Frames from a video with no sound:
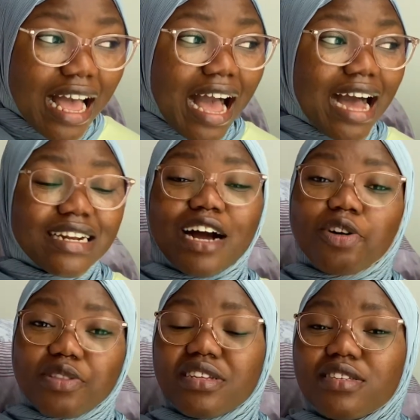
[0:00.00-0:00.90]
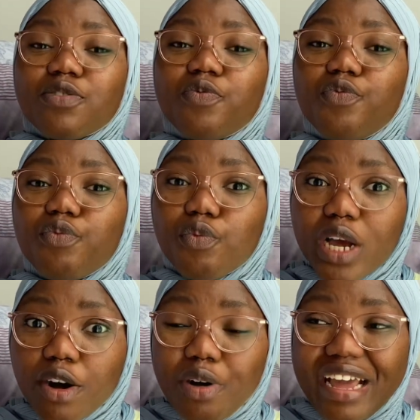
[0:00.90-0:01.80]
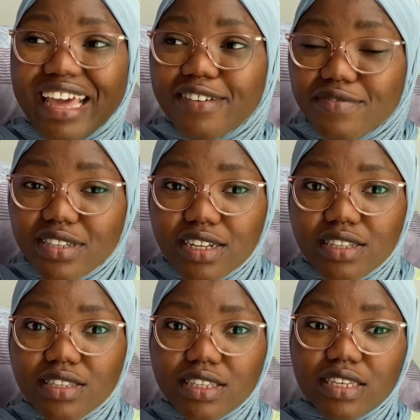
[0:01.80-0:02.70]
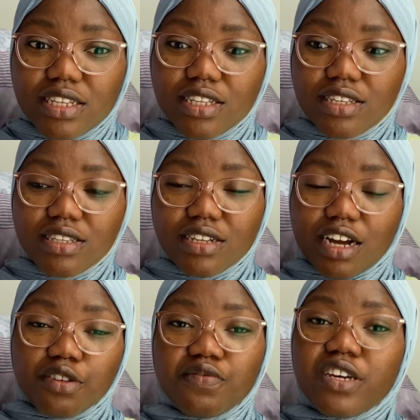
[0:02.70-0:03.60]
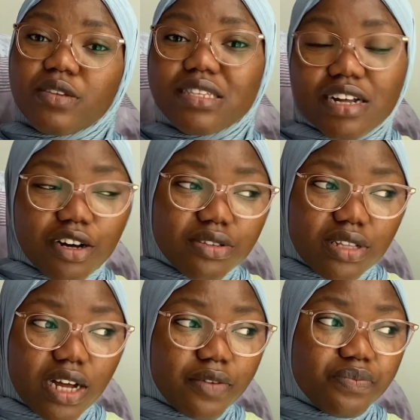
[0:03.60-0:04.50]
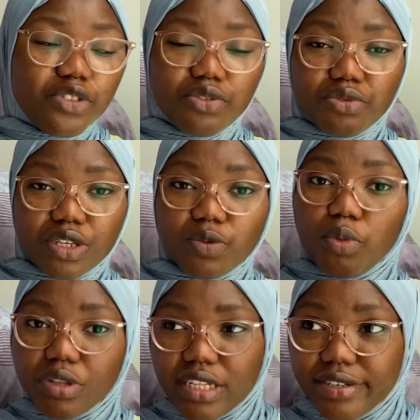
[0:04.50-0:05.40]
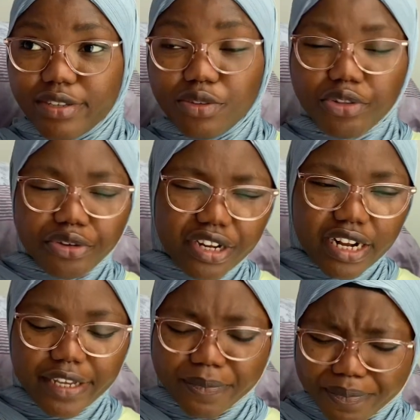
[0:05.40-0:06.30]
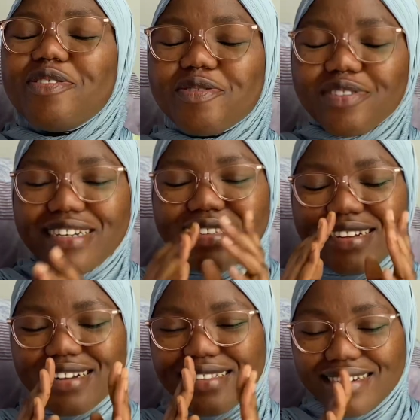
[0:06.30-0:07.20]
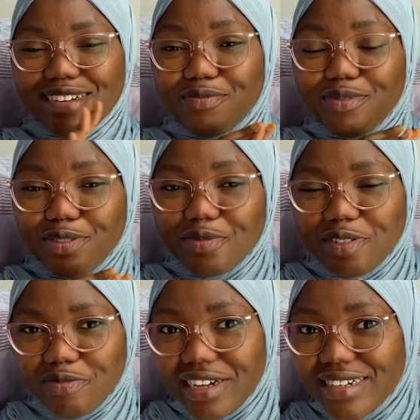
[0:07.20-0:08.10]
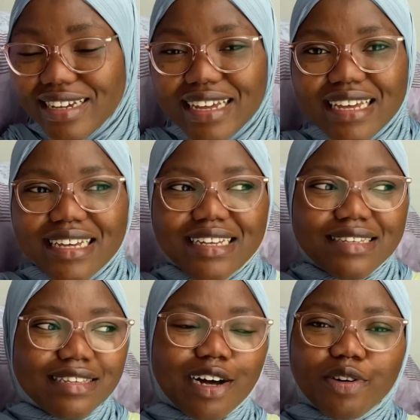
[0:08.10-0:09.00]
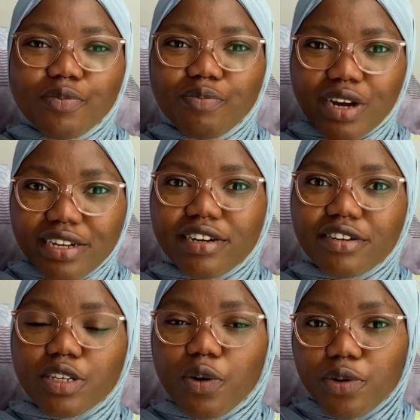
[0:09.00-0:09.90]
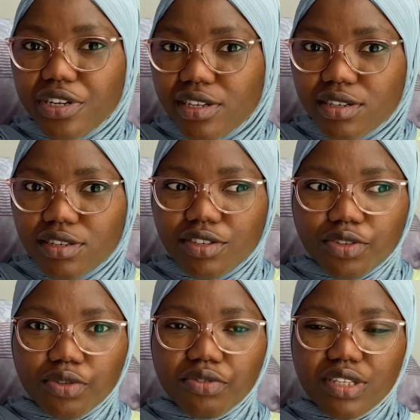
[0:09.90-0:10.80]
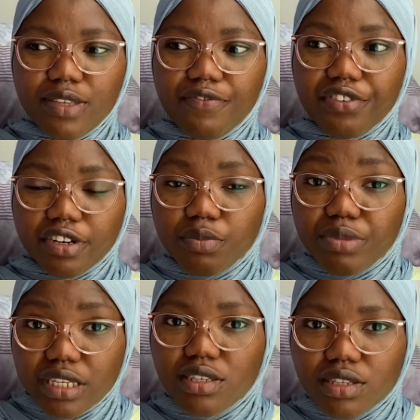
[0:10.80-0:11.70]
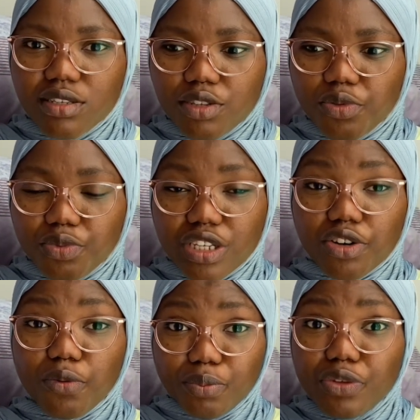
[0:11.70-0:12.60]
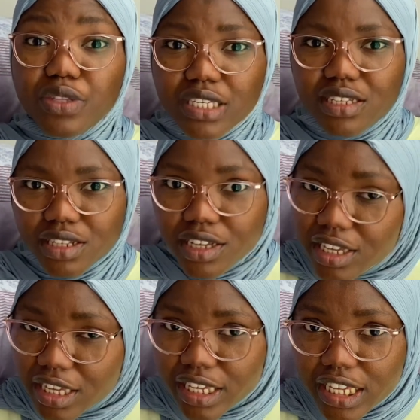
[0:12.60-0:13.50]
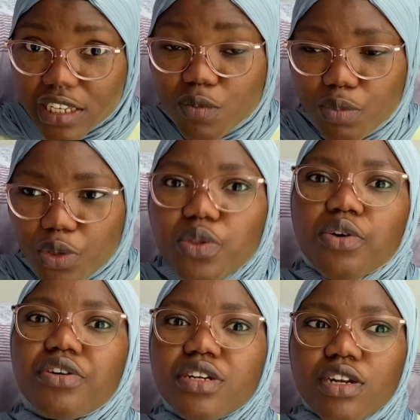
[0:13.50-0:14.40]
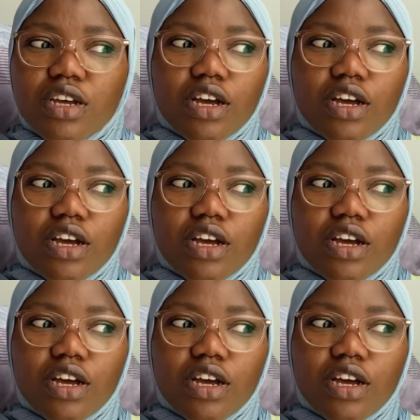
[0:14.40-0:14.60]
and how that is well evident in the kind of hairstyles that were sported historically. One exact thing that blew my mind is how binary coding, the very basis on which computing is built on,